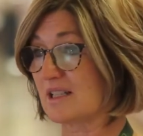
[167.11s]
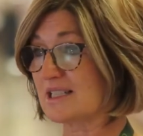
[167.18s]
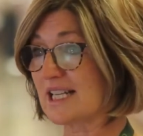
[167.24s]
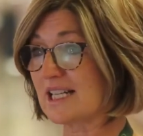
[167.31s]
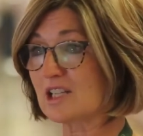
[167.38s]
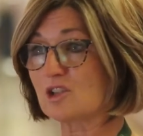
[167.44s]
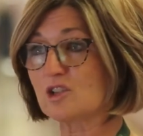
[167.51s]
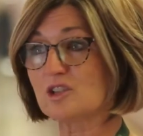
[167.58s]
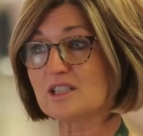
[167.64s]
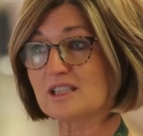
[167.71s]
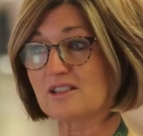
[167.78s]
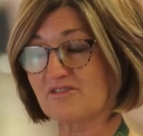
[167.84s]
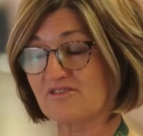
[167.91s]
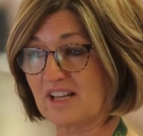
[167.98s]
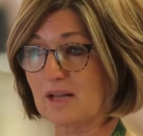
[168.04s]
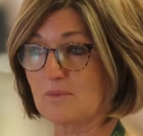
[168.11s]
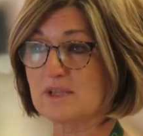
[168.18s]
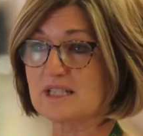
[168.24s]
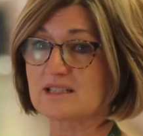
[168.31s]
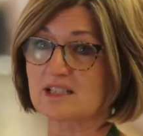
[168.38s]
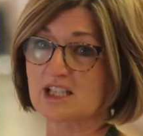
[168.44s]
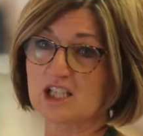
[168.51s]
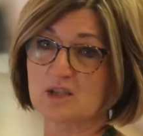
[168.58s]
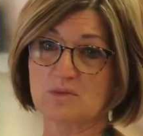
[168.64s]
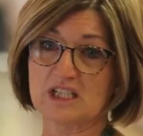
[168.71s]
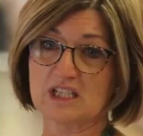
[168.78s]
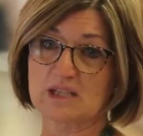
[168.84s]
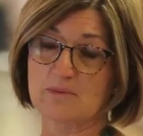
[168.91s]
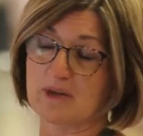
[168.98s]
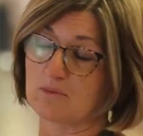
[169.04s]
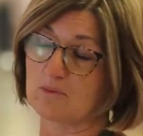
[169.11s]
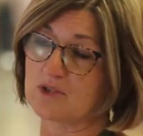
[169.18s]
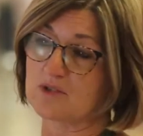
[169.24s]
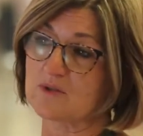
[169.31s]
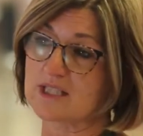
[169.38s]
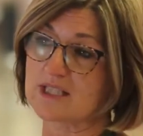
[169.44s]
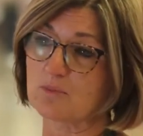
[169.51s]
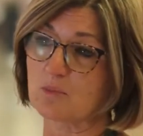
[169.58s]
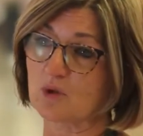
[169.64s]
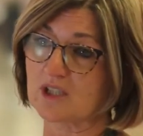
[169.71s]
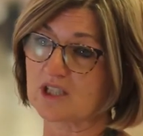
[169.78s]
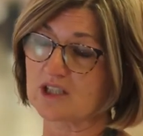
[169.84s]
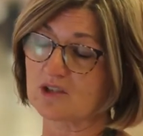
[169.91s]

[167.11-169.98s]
because that included the families and the community members who supported the